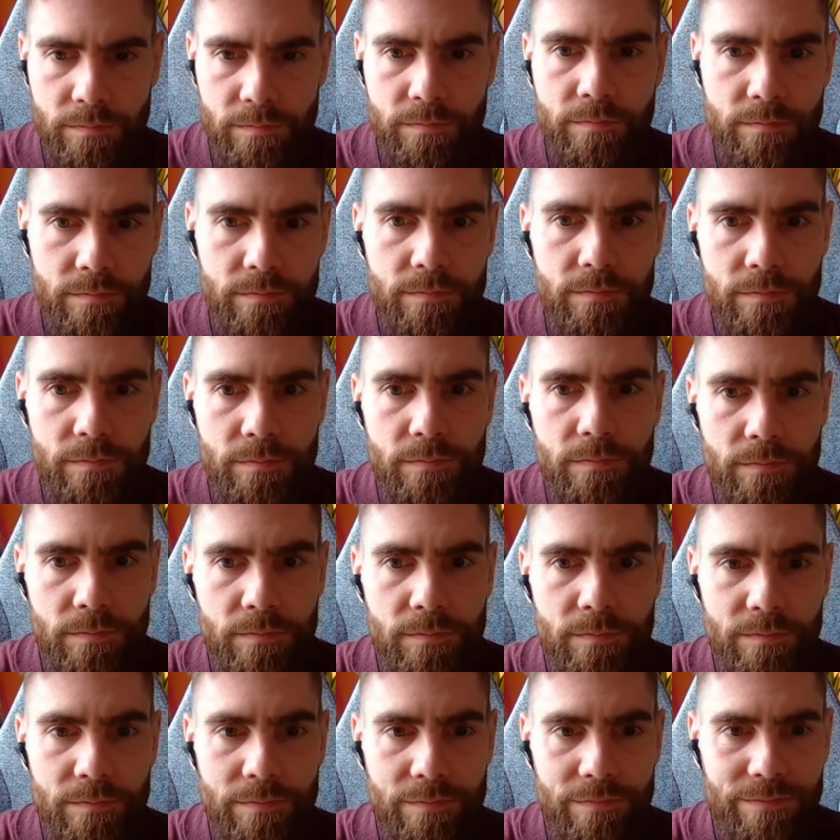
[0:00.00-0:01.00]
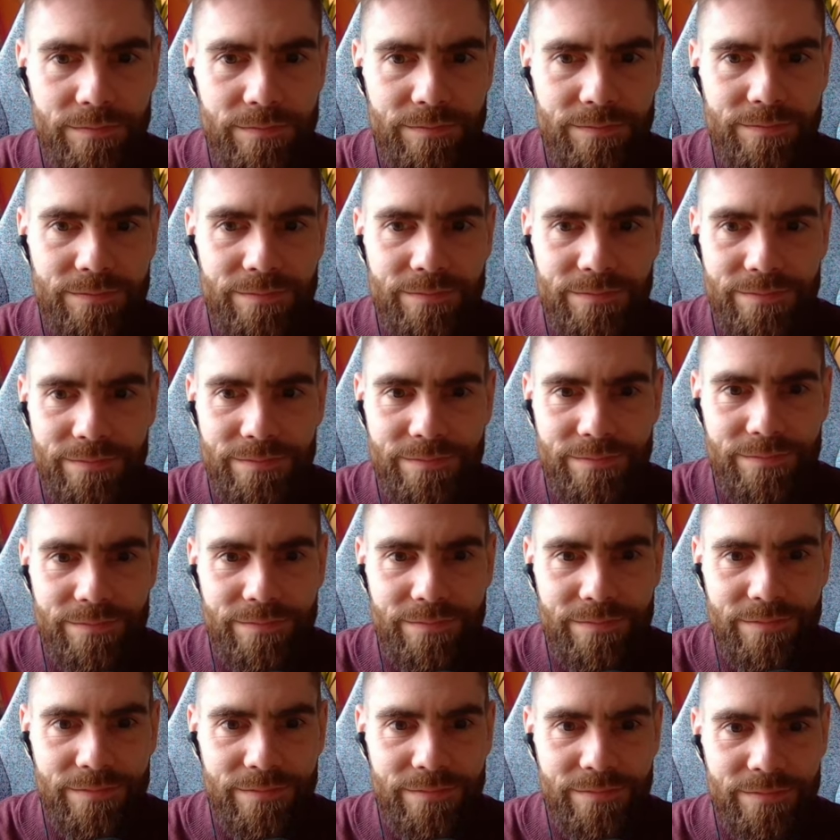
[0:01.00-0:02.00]

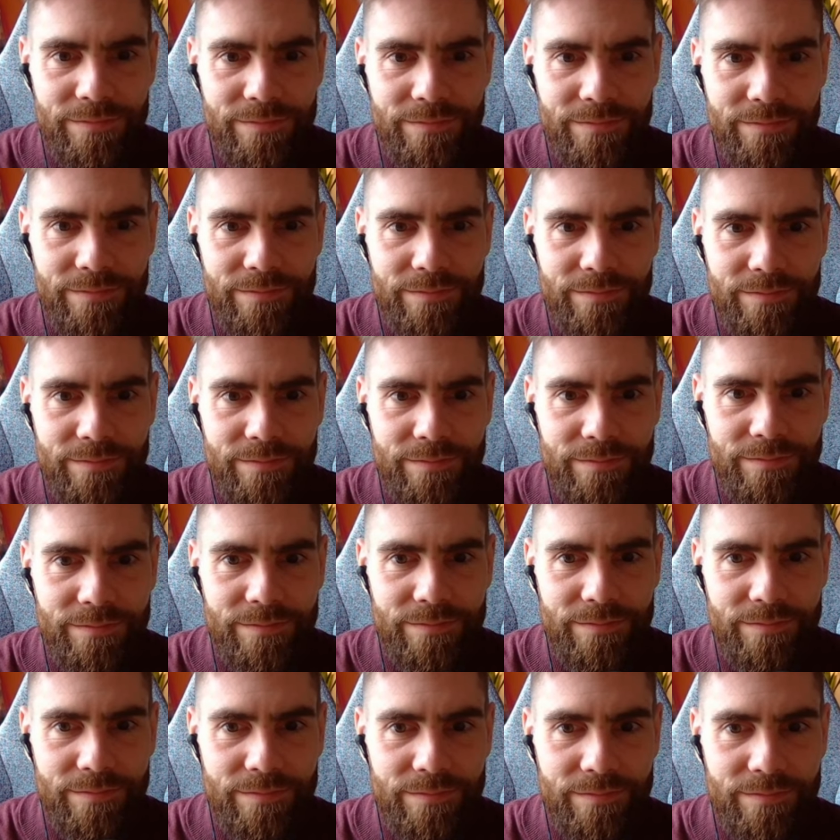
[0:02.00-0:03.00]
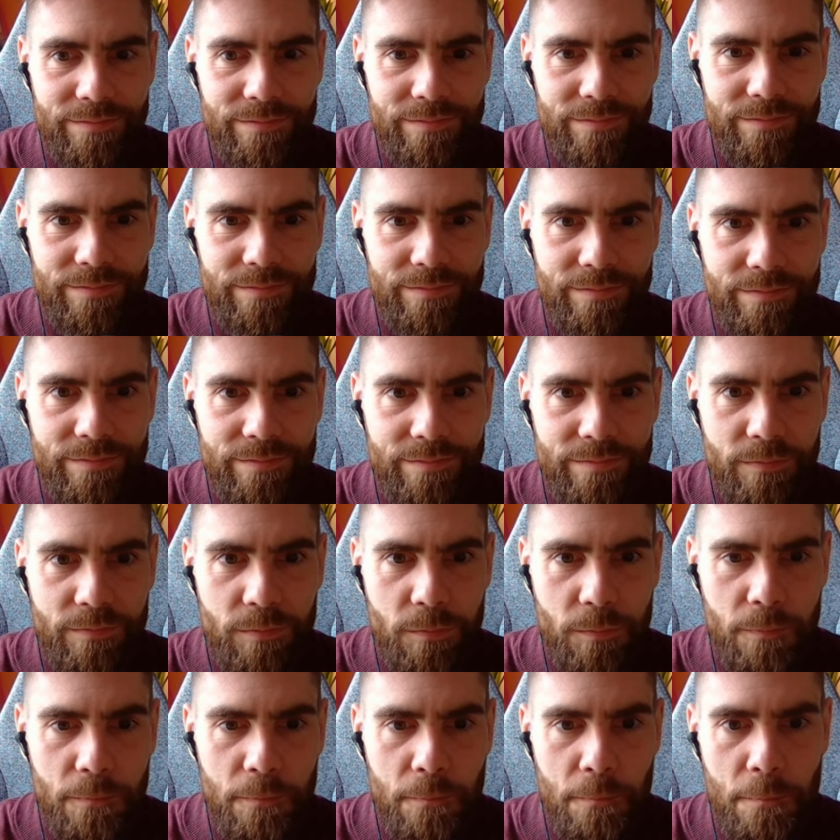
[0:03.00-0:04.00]

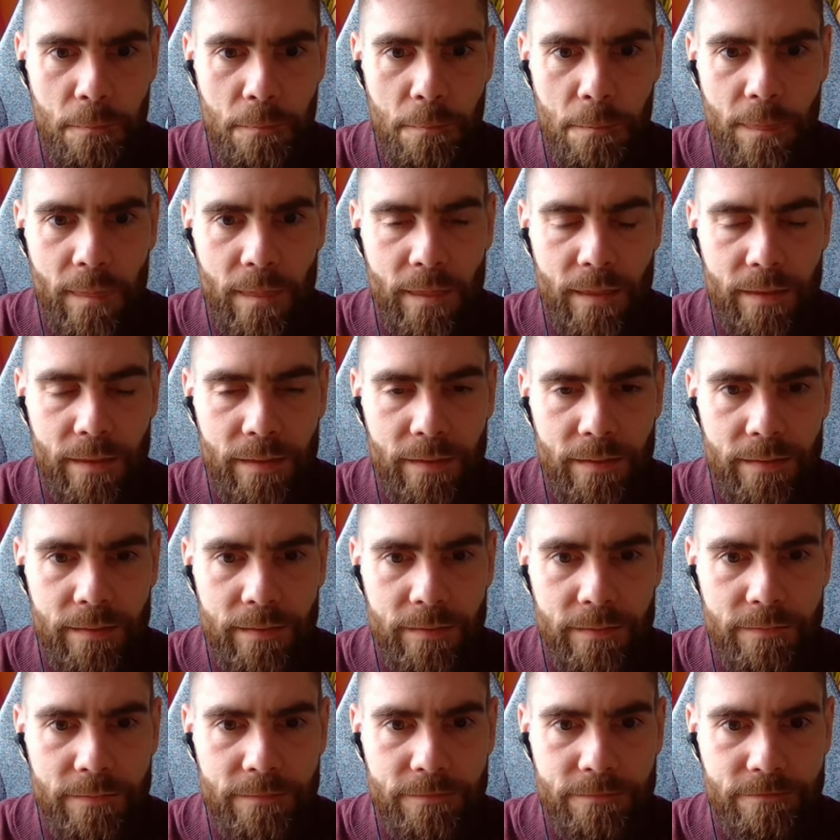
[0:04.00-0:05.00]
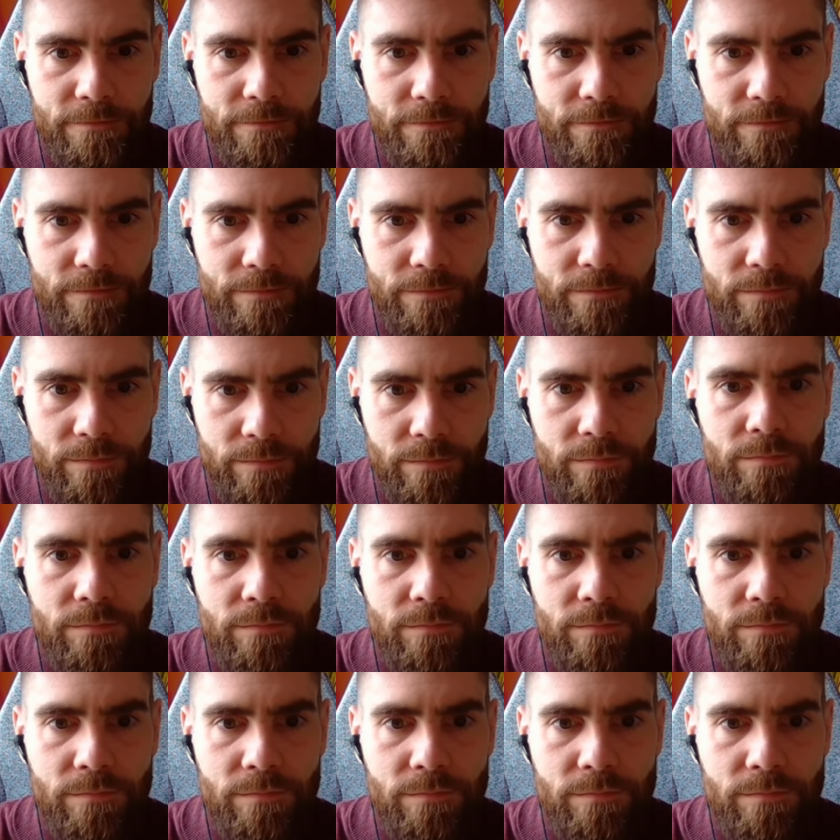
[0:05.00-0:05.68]
[no speech]